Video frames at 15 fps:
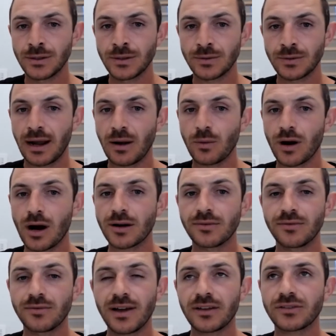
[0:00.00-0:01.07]
right? Where our
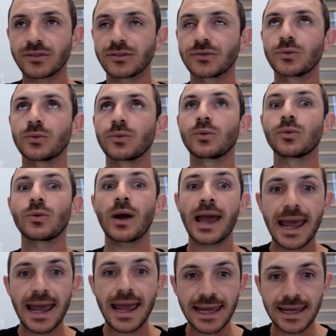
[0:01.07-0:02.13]
investors
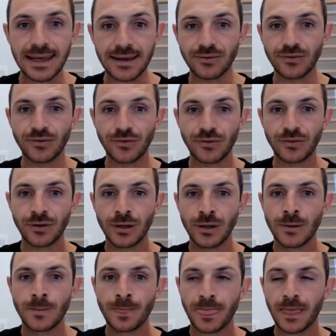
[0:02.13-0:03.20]
rave
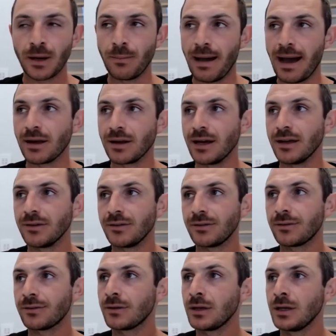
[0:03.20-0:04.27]
about
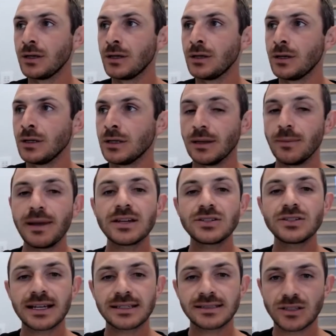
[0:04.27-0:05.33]
us. Let me
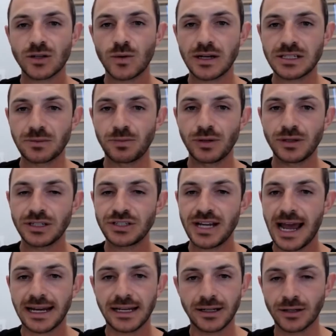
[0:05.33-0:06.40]
ask you guys this question. Put in the
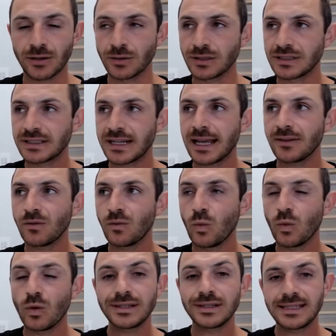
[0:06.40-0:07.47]
chat here, on a scale of
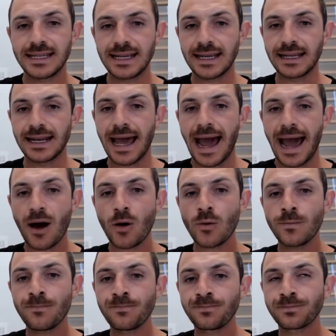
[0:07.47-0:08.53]
1 to 10,
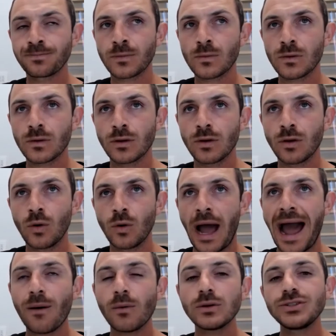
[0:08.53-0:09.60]
how
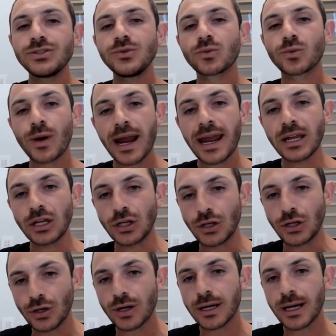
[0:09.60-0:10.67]
would you rate
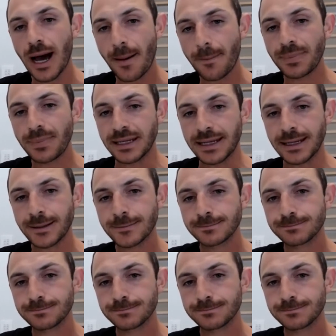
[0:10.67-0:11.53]
your company